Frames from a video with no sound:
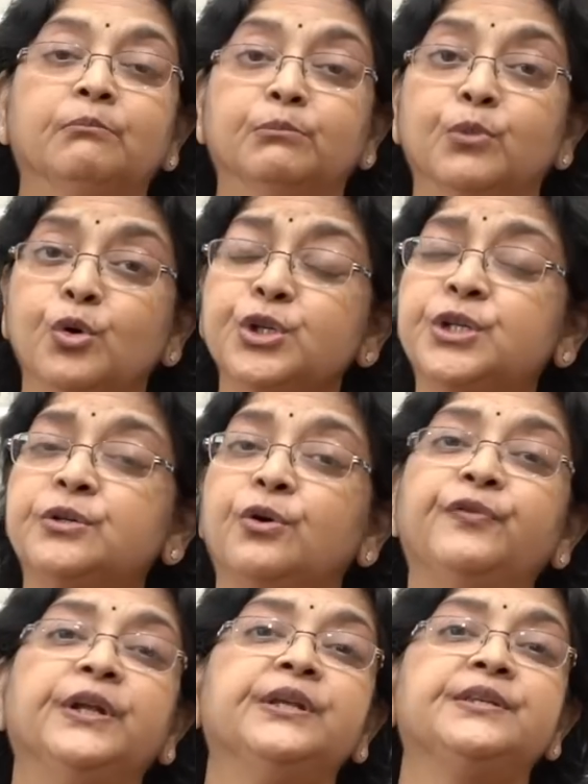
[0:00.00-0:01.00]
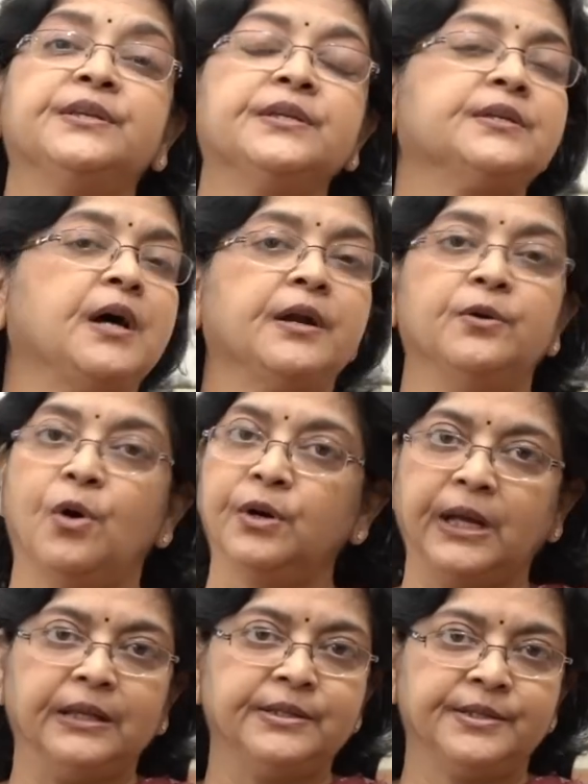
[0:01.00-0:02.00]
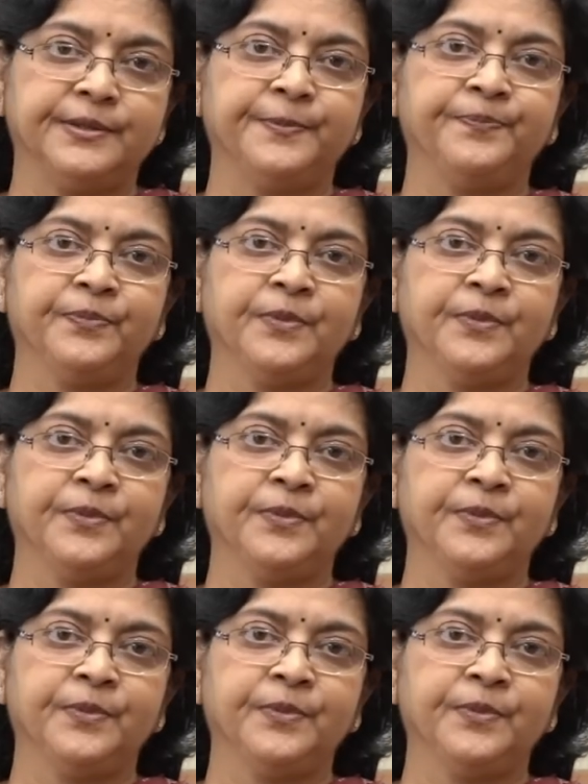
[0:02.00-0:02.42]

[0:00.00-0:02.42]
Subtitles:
Most ovarian cysts are not cancer.